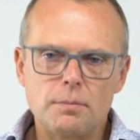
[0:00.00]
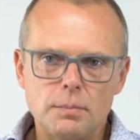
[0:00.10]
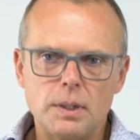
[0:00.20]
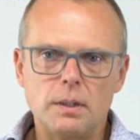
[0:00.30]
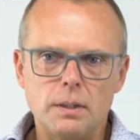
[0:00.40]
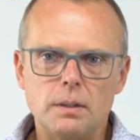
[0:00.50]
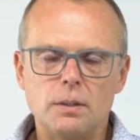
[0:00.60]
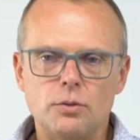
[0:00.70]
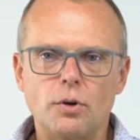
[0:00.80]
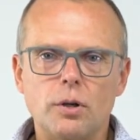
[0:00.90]
be
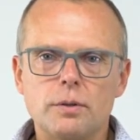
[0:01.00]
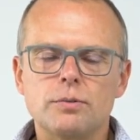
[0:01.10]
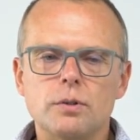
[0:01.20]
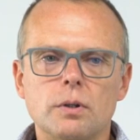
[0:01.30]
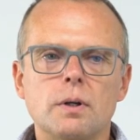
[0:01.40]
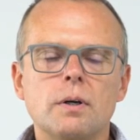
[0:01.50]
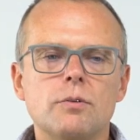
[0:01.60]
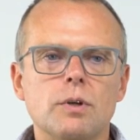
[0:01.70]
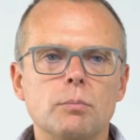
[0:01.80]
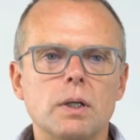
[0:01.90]
a drug for
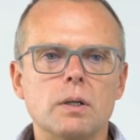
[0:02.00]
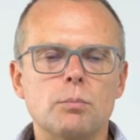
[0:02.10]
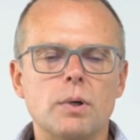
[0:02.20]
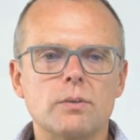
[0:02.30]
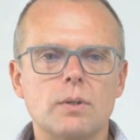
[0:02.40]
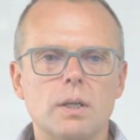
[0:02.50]
familial breast